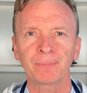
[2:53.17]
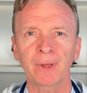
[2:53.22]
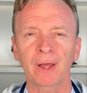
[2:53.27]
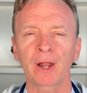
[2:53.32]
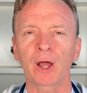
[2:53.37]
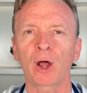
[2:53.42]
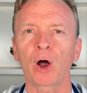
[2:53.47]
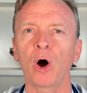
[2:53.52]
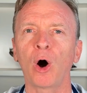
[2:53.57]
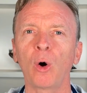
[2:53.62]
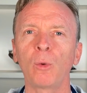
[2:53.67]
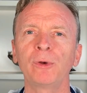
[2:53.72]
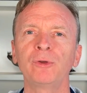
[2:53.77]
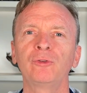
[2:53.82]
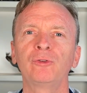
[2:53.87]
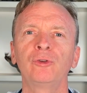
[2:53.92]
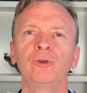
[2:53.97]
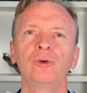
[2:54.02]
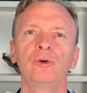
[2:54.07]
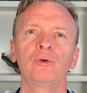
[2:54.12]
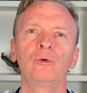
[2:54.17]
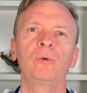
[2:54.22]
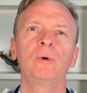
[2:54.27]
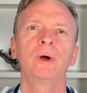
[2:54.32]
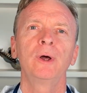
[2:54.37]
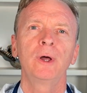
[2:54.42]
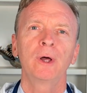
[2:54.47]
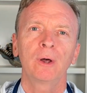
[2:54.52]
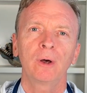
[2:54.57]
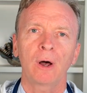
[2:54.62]
And I always do
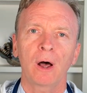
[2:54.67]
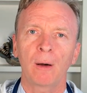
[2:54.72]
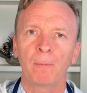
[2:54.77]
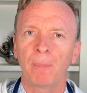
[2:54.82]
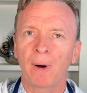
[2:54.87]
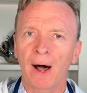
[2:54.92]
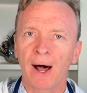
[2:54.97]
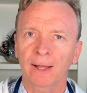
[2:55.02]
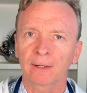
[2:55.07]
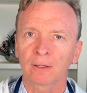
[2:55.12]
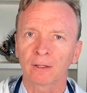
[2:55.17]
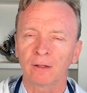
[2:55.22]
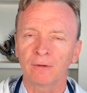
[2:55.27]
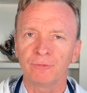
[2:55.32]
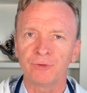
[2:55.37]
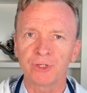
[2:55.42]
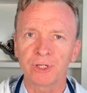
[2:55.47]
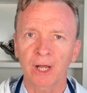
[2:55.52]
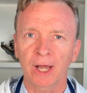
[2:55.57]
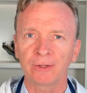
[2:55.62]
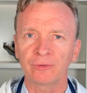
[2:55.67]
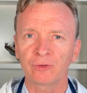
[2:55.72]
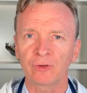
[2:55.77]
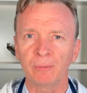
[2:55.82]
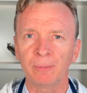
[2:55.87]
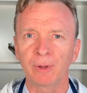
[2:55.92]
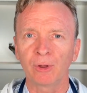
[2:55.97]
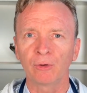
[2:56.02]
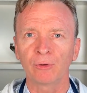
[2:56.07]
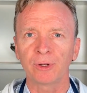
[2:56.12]
a bottle of GI
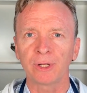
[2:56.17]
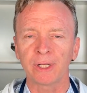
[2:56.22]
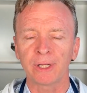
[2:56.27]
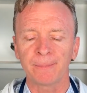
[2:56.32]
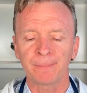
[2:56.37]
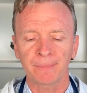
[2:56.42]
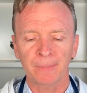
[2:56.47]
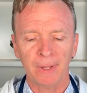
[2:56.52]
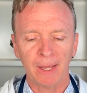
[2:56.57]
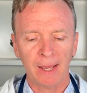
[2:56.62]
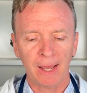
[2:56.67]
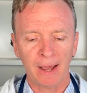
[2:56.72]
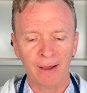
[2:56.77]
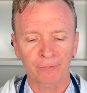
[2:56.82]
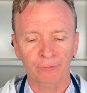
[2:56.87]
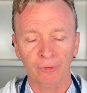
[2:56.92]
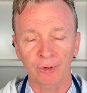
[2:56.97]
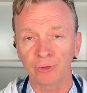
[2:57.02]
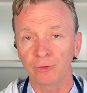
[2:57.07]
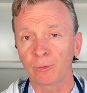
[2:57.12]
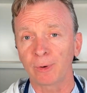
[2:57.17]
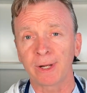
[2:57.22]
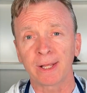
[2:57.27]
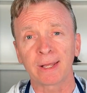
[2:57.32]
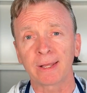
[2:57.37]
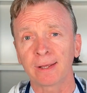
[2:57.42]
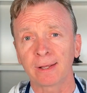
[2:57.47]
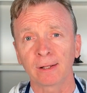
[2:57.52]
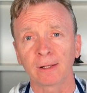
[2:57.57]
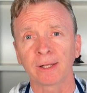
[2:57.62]
stability after I do any
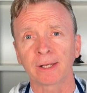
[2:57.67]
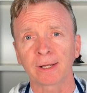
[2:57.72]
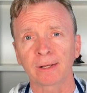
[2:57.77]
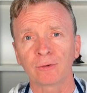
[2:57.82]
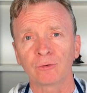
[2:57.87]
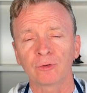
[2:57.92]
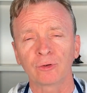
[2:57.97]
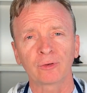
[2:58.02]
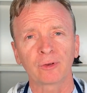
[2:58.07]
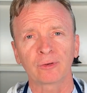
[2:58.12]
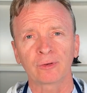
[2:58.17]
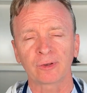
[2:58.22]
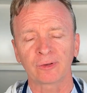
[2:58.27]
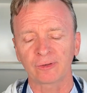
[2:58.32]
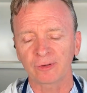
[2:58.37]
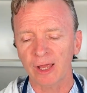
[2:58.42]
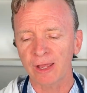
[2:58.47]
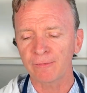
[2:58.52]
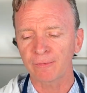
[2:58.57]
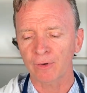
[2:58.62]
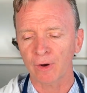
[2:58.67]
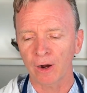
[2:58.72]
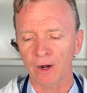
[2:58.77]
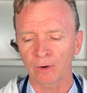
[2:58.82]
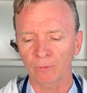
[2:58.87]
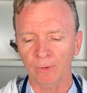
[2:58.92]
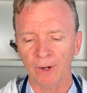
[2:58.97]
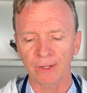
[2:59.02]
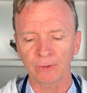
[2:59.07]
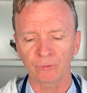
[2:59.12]
killing, just as a
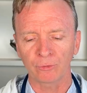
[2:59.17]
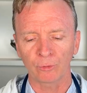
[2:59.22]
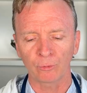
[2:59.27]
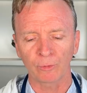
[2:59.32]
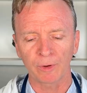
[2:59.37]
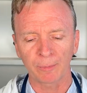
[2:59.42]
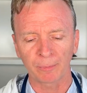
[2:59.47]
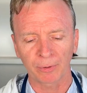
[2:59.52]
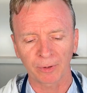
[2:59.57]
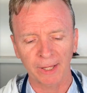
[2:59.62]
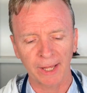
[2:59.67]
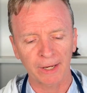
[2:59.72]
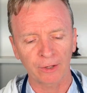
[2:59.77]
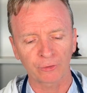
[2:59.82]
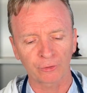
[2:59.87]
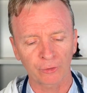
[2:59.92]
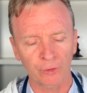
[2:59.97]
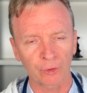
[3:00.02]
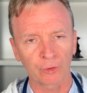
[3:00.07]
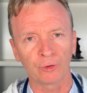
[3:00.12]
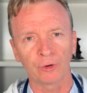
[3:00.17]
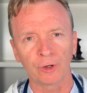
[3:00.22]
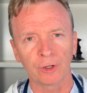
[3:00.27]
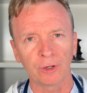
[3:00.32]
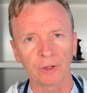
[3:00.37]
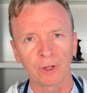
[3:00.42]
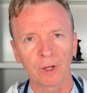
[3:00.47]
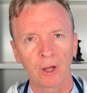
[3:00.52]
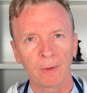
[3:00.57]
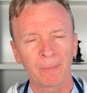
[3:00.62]
safeguard, right? To replenish the
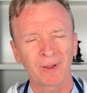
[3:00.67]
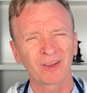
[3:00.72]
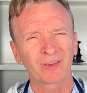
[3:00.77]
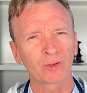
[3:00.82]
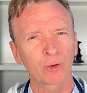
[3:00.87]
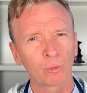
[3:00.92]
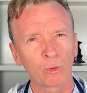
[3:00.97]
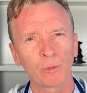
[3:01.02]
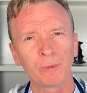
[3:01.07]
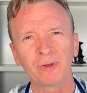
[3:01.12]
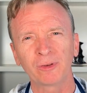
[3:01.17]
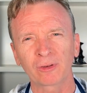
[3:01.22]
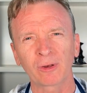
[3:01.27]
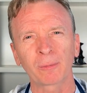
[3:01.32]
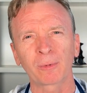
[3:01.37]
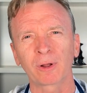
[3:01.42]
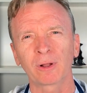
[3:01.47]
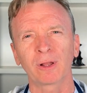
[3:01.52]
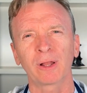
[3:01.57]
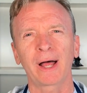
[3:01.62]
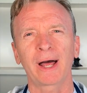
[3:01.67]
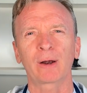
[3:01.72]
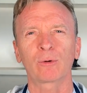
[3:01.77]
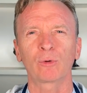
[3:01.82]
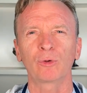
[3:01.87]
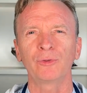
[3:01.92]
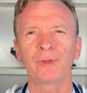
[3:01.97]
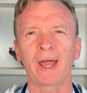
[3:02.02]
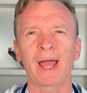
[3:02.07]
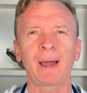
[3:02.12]
good, because there will be some
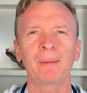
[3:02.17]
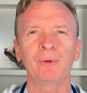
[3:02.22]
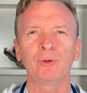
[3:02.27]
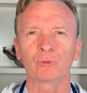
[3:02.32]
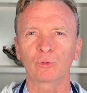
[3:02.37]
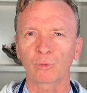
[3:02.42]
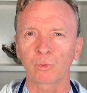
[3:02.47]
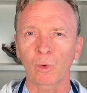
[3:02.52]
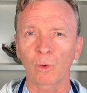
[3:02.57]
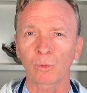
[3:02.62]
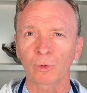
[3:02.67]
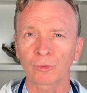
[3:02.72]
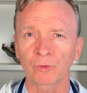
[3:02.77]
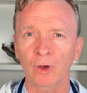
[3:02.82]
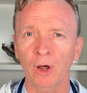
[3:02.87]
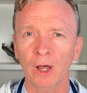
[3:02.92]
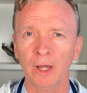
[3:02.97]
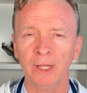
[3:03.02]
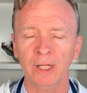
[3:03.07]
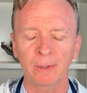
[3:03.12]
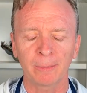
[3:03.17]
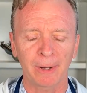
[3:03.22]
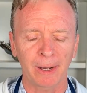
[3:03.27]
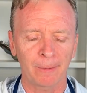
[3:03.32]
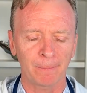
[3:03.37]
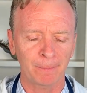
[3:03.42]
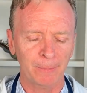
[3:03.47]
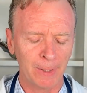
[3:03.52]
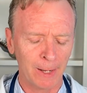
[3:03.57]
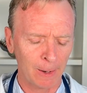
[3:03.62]
collateral damage with what we're talking
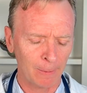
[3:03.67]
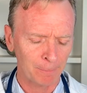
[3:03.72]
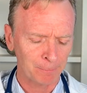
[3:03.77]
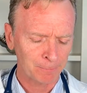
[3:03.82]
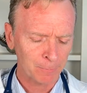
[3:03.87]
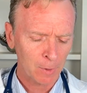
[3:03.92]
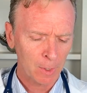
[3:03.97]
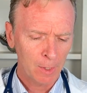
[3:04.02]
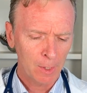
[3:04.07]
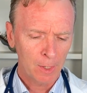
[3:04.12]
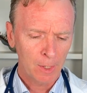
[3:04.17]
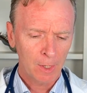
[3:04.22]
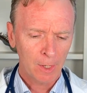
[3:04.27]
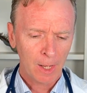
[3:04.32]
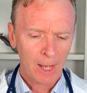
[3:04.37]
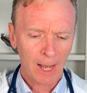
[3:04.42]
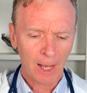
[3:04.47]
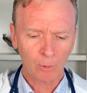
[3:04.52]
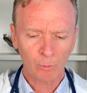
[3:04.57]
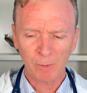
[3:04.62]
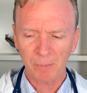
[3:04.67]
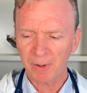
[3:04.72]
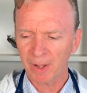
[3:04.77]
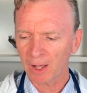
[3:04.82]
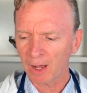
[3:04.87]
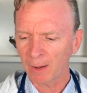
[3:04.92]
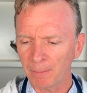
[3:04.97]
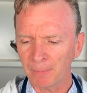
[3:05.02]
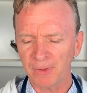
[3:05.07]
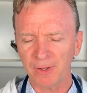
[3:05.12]
about. Now, how do we pick
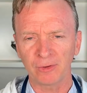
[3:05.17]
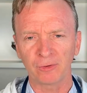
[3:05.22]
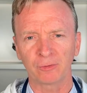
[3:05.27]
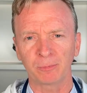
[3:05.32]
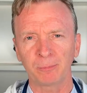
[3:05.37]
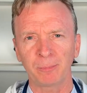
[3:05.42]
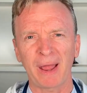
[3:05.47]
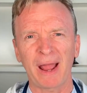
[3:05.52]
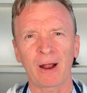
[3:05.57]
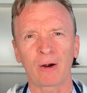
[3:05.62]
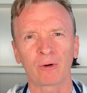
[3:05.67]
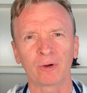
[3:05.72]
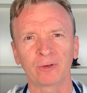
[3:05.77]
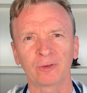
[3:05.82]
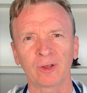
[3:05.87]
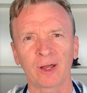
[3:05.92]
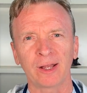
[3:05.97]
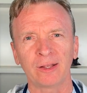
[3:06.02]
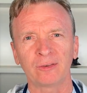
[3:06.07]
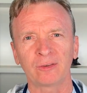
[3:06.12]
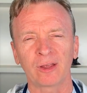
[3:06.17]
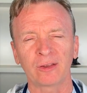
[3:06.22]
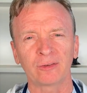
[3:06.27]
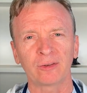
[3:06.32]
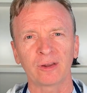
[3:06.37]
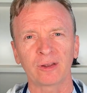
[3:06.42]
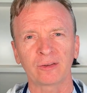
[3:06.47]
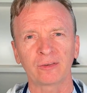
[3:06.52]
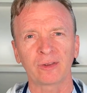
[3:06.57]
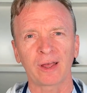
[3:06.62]
these parasites as
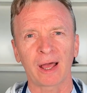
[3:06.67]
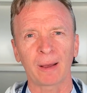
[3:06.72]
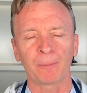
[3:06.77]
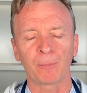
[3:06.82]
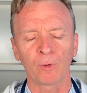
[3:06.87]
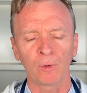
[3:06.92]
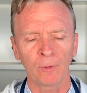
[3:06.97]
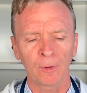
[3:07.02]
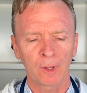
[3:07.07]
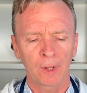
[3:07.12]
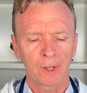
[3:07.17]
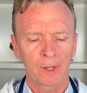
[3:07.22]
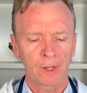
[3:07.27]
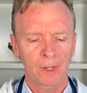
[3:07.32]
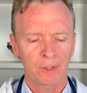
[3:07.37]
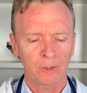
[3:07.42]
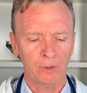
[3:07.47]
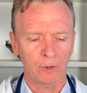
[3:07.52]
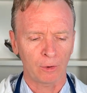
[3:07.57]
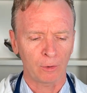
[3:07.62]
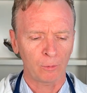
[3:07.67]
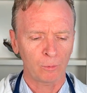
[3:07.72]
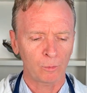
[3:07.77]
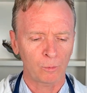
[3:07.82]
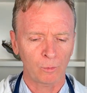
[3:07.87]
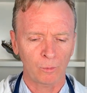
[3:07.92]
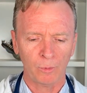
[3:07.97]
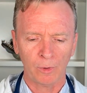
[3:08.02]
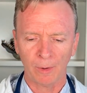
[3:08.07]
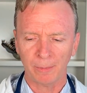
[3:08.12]
an example? You
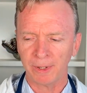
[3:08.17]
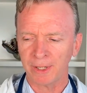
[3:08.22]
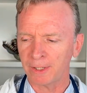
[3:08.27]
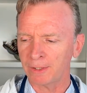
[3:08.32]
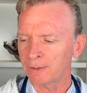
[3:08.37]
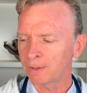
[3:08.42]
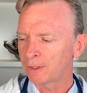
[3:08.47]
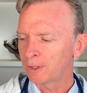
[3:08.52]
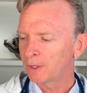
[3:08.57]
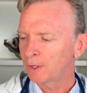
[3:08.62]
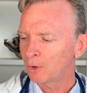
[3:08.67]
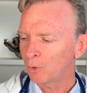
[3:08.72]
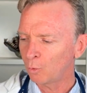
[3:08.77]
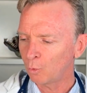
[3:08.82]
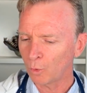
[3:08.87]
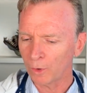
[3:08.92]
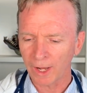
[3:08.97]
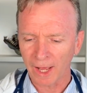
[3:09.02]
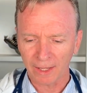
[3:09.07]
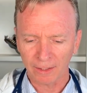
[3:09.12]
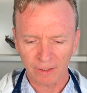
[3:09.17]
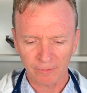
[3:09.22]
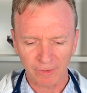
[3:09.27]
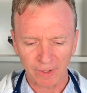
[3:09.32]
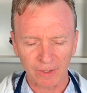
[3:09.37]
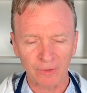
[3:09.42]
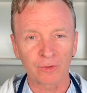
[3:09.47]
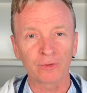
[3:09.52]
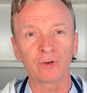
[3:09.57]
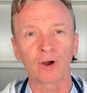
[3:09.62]
know, I mean, we're not living
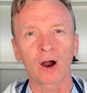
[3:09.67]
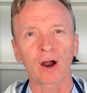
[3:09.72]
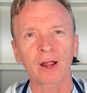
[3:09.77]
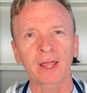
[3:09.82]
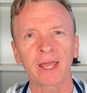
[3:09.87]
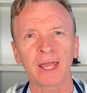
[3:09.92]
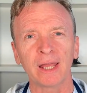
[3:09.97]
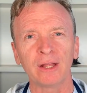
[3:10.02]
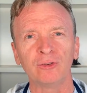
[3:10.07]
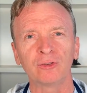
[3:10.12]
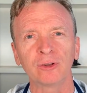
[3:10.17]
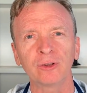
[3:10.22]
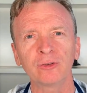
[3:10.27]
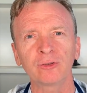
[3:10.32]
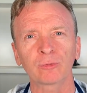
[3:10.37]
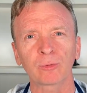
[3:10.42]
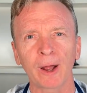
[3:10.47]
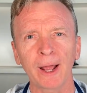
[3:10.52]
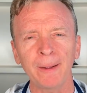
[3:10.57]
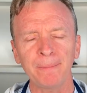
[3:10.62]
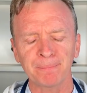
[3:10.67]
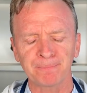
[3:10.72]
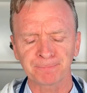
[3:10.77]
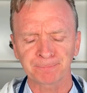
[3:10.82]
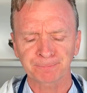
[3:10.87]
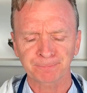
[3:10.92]
in the dark ages, right?